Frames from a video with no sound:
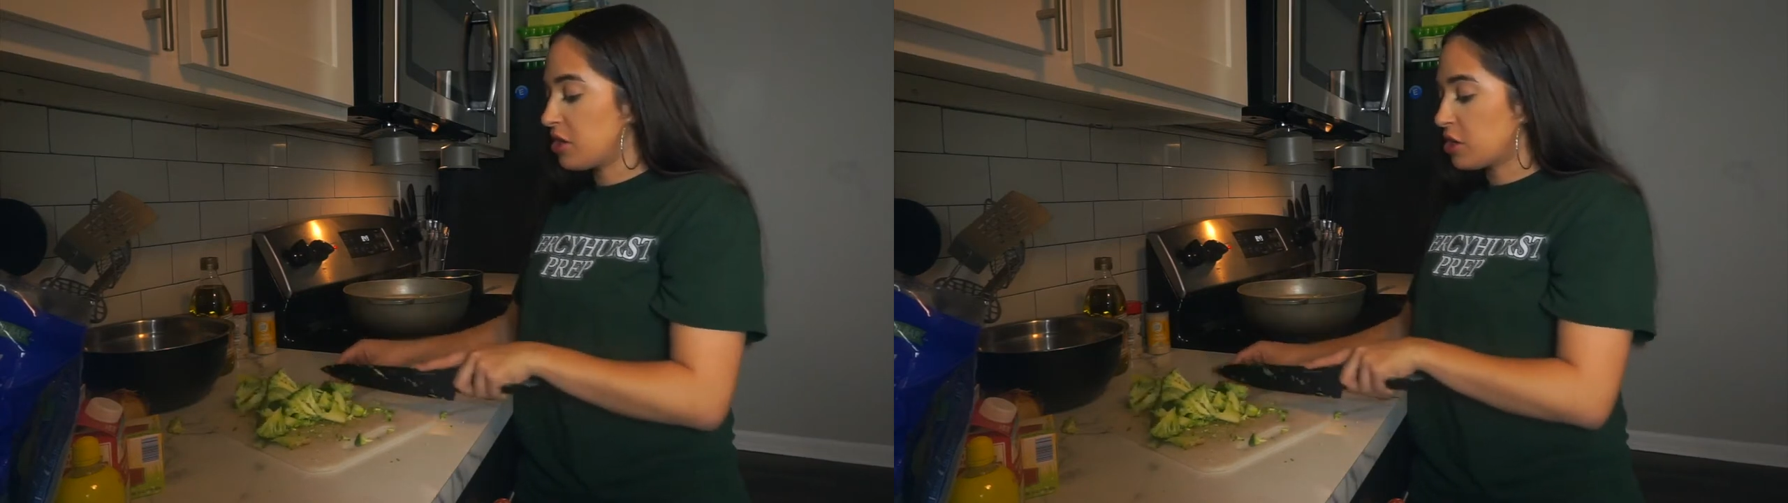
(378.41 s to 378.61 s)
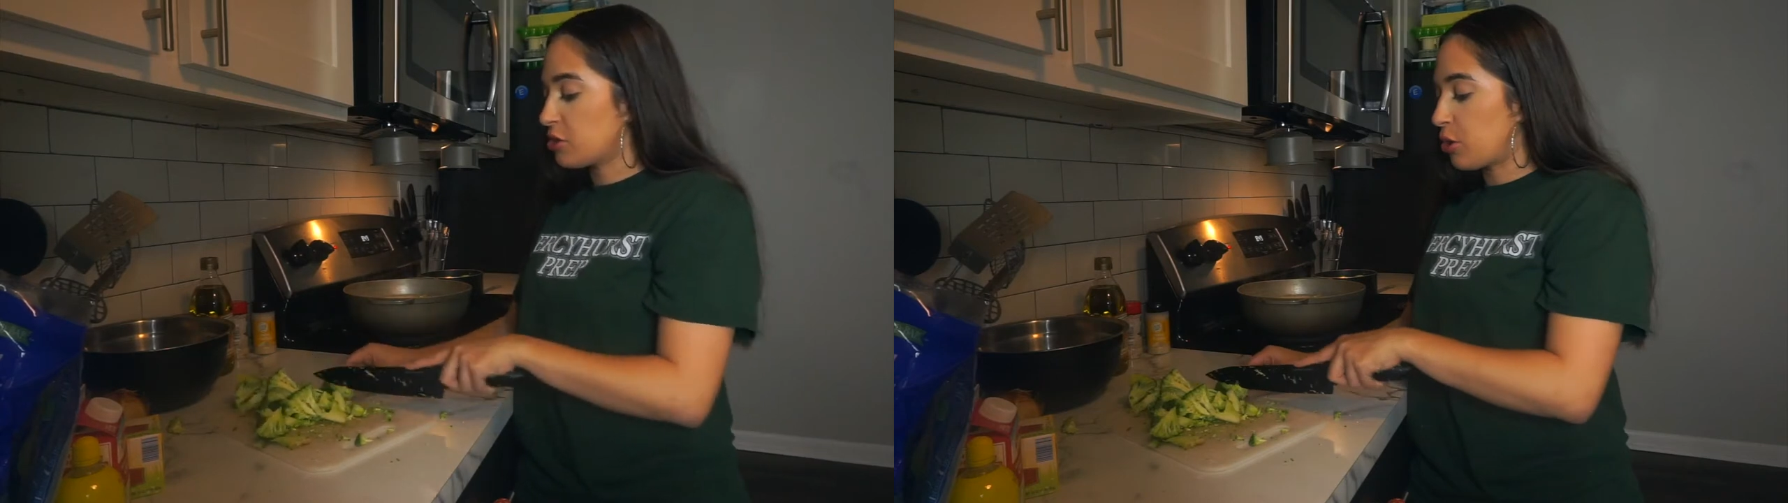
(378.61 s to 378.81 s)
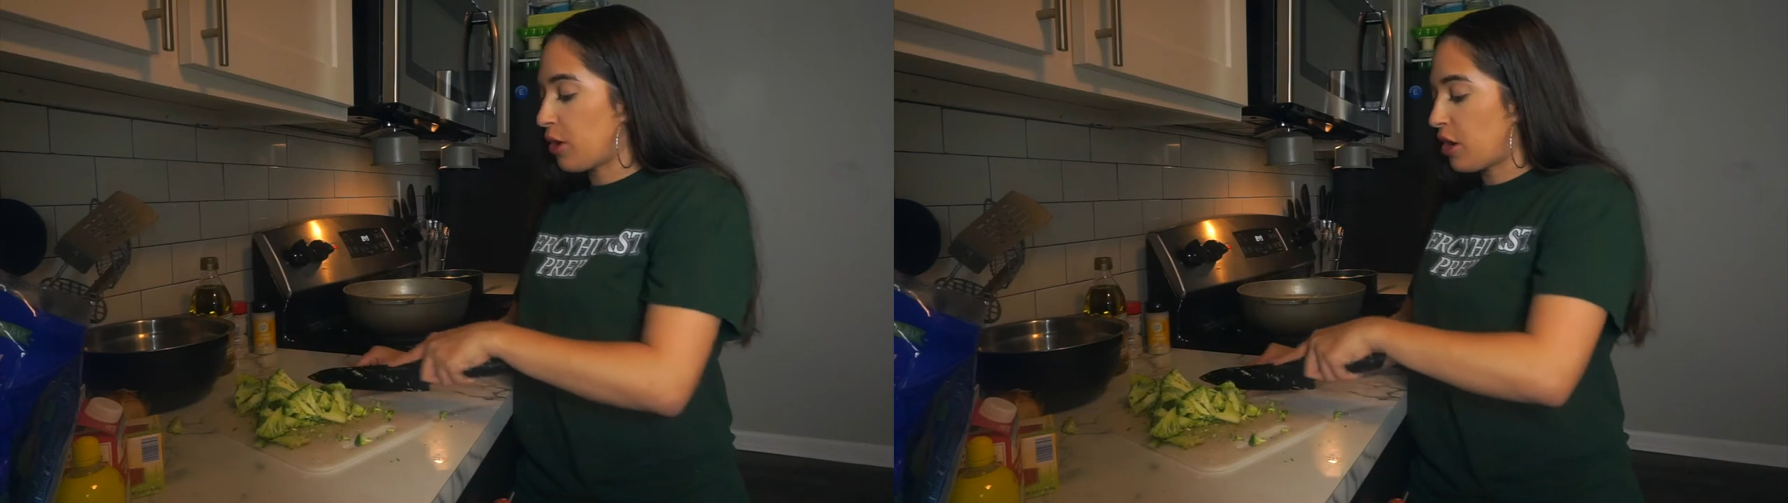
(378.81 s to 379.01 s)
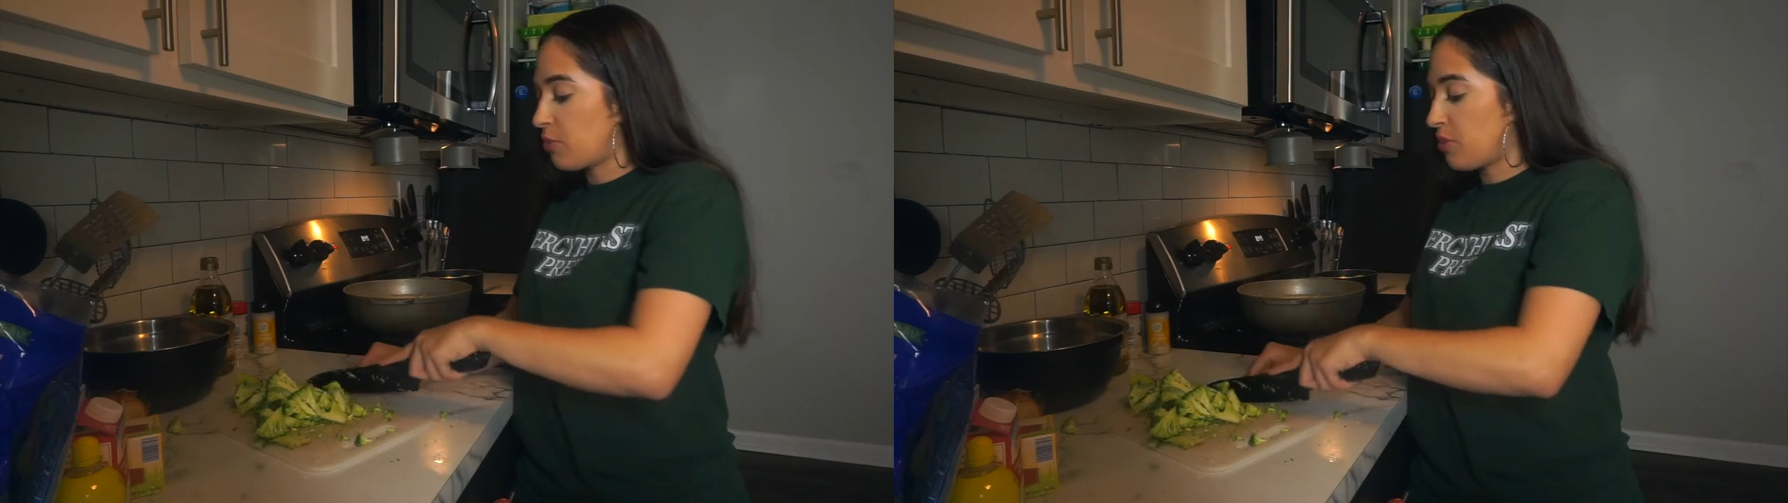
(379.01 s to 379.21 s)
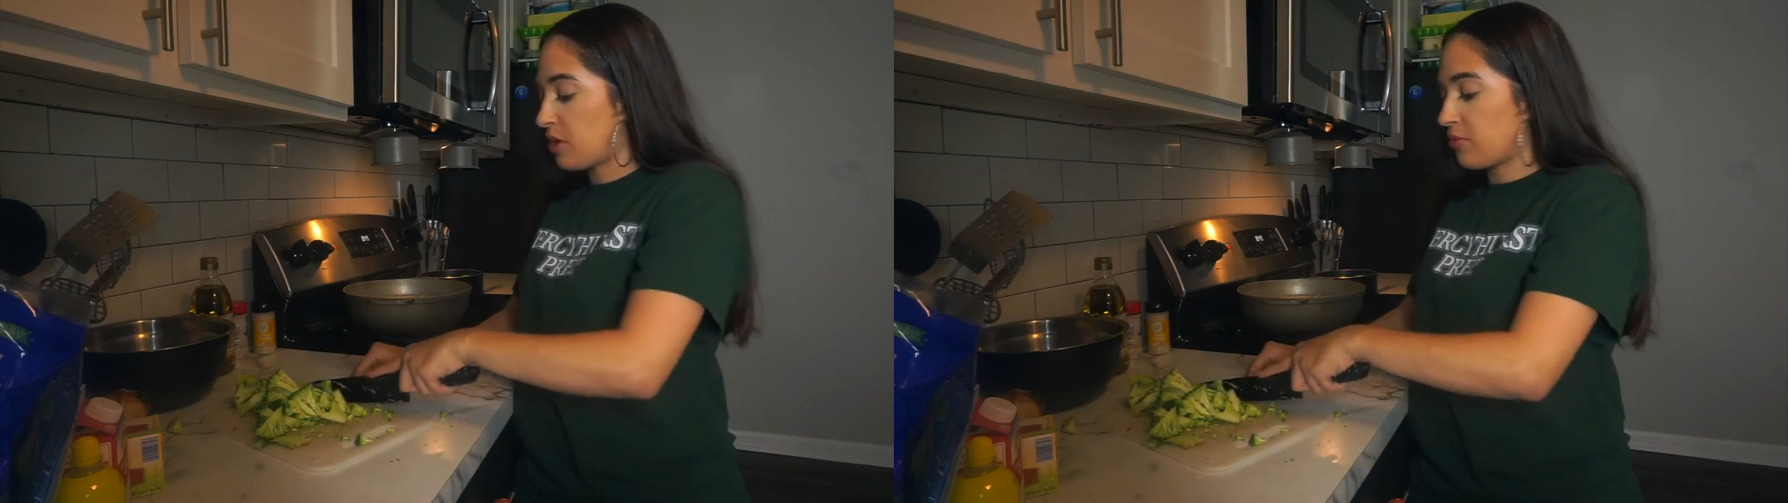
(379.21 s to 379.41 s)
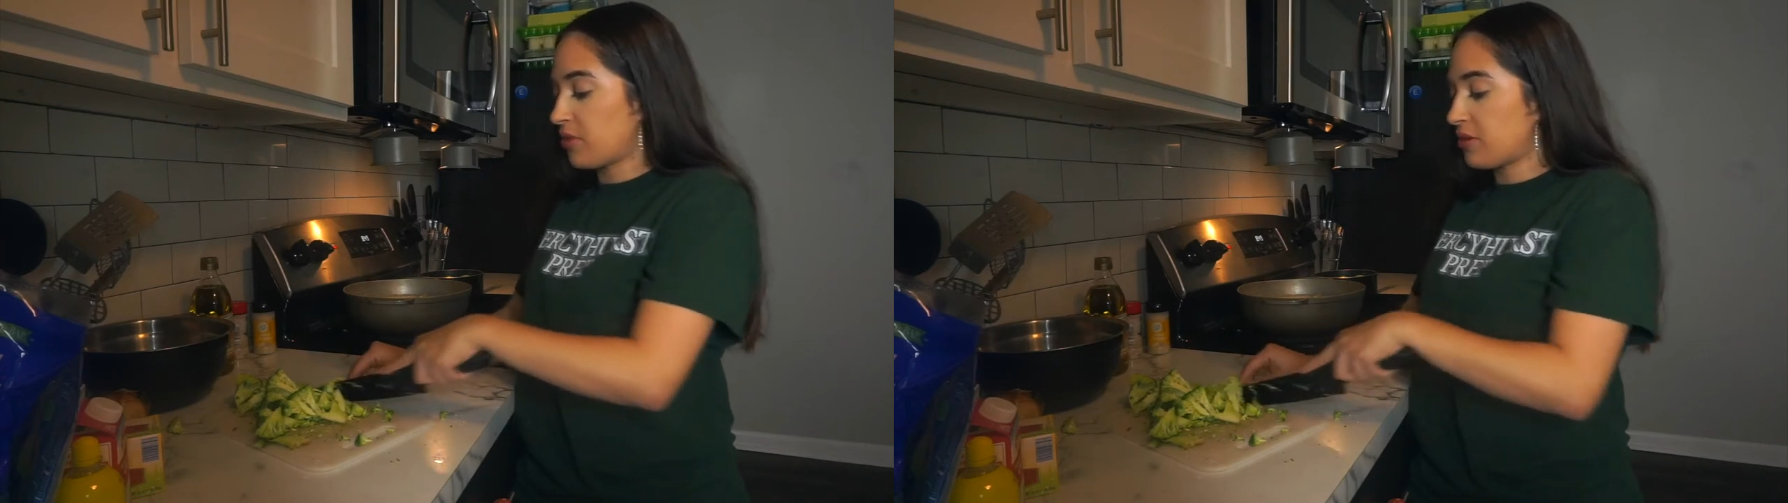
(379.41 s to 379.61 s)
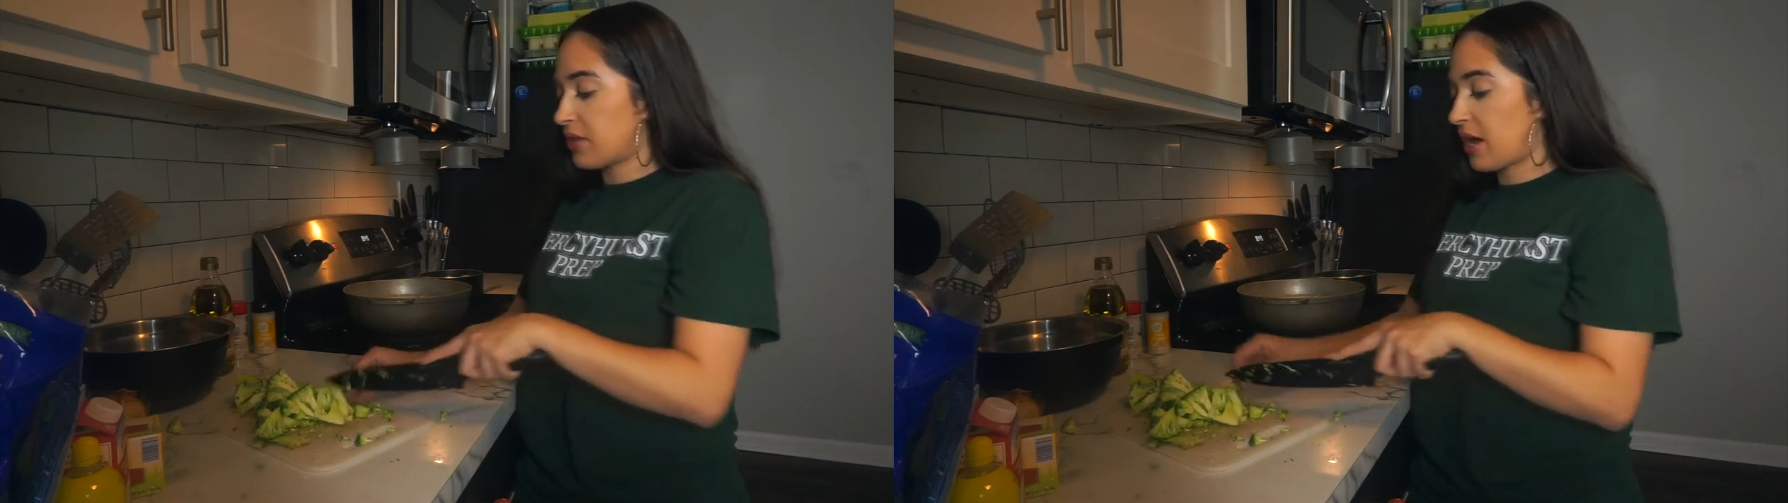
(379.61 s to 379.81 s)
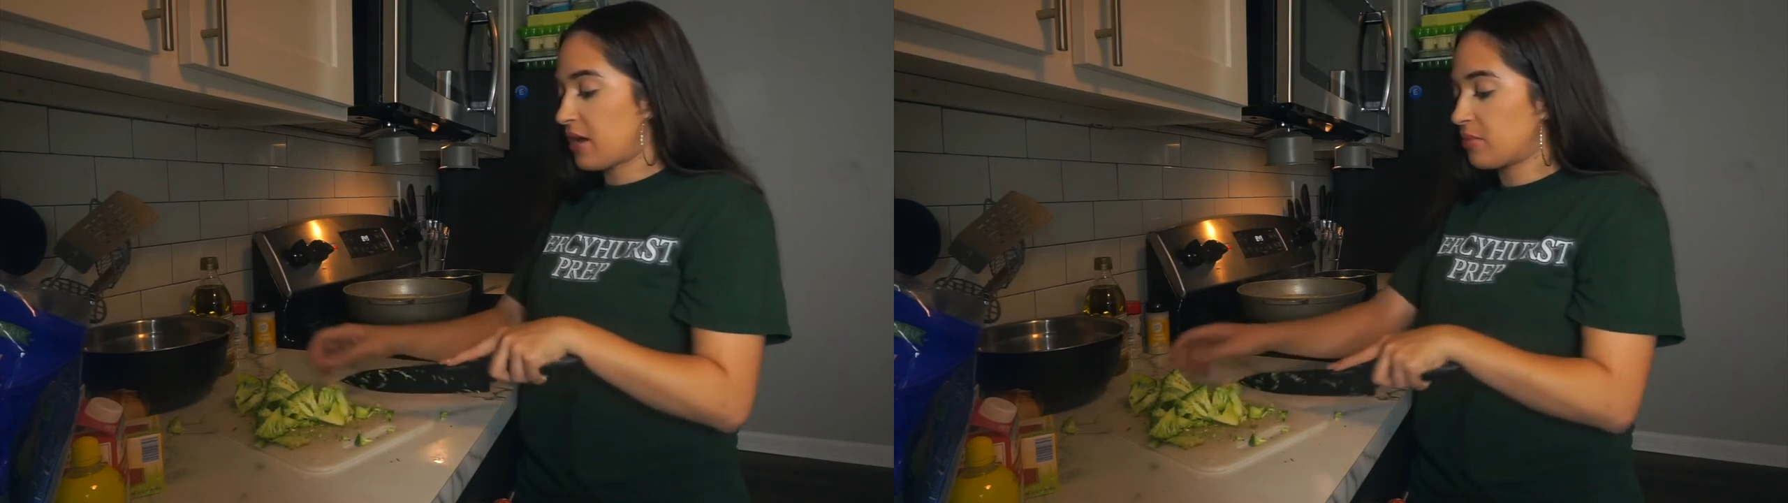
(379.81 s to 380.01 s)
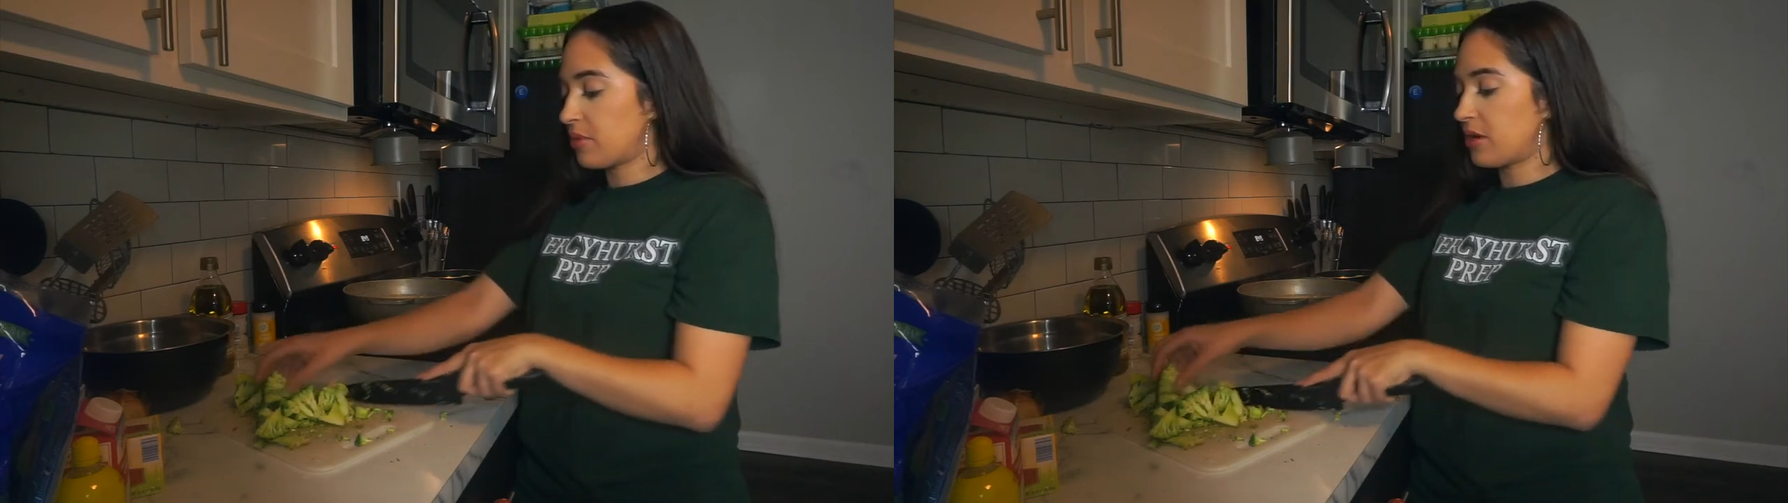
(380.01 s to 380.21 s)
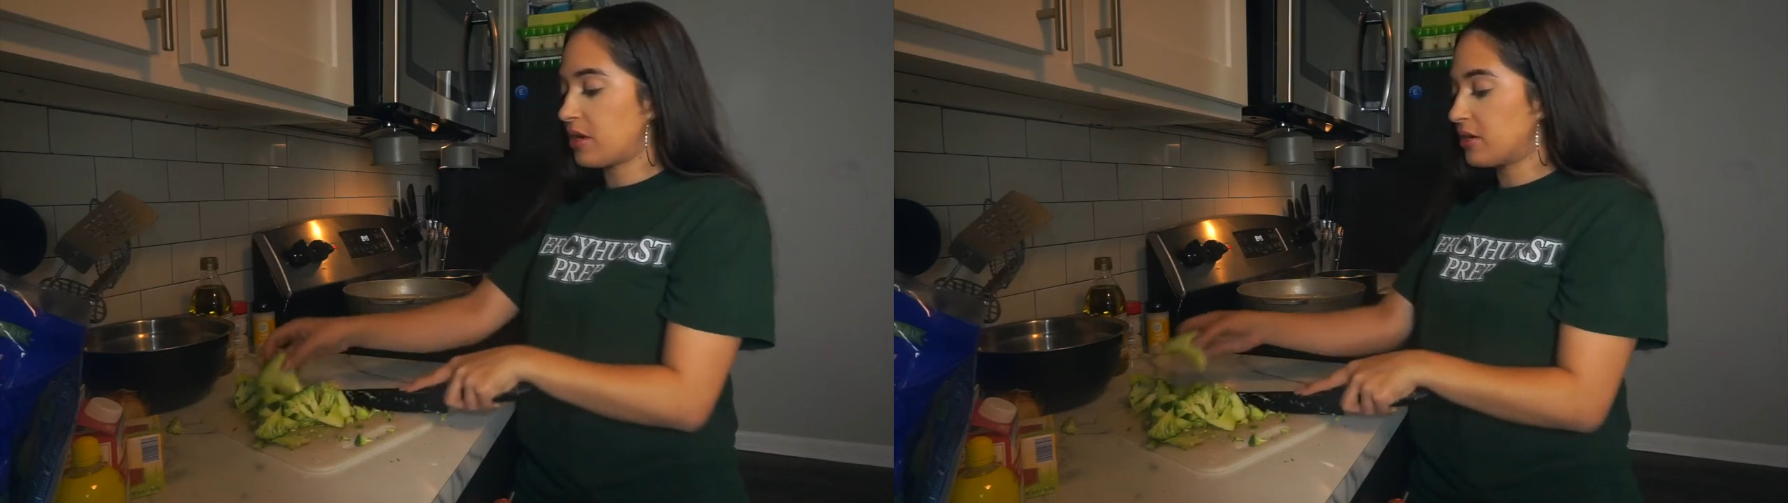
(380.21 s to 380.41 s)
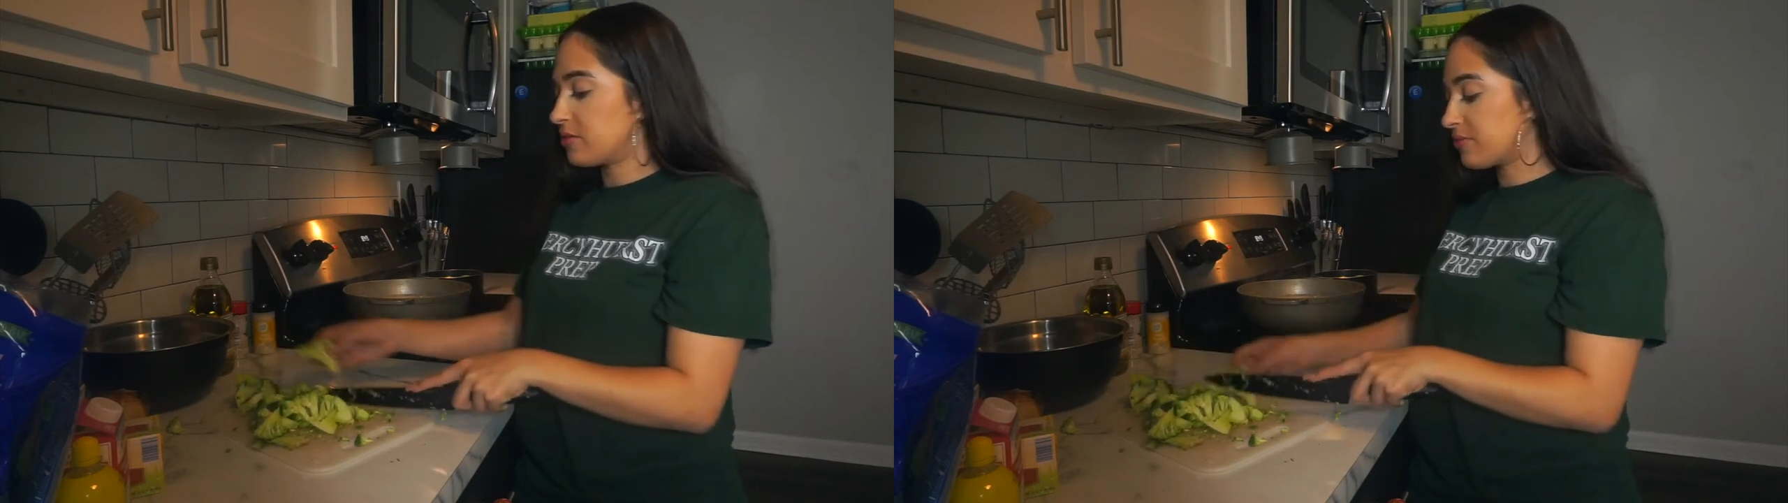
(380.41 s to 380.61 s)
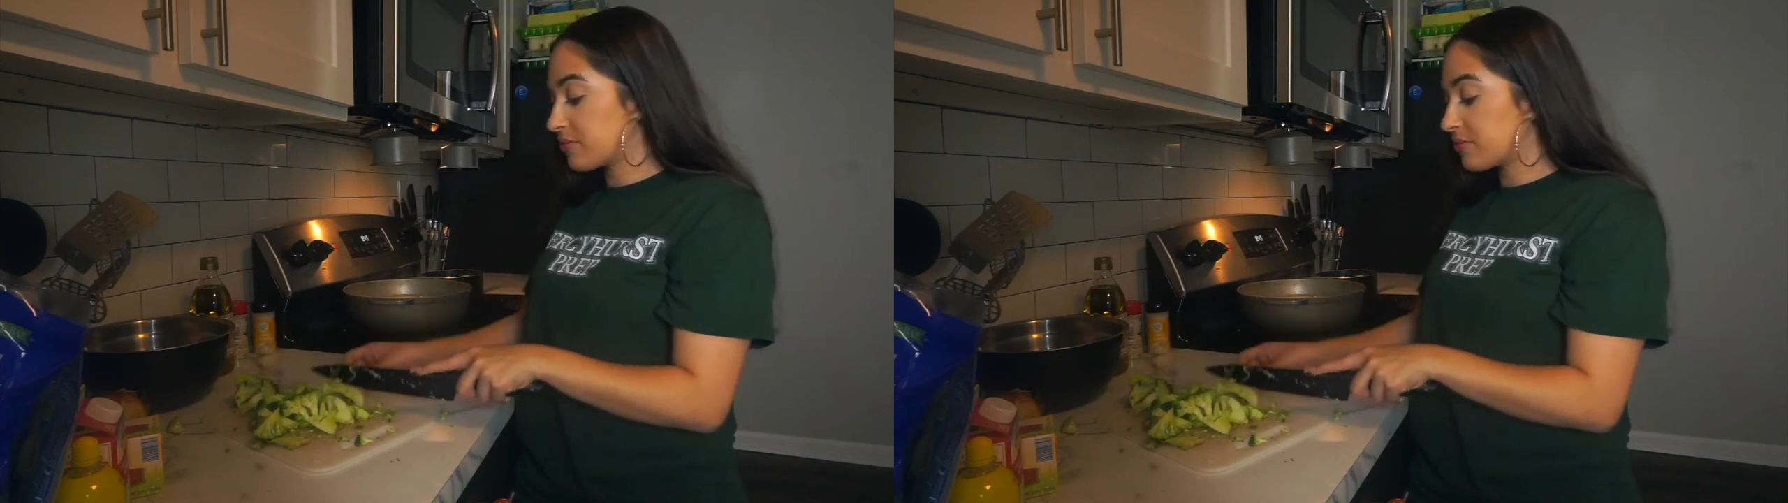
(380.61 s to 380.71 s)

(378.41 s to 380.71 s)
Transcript: you know, help him with that, but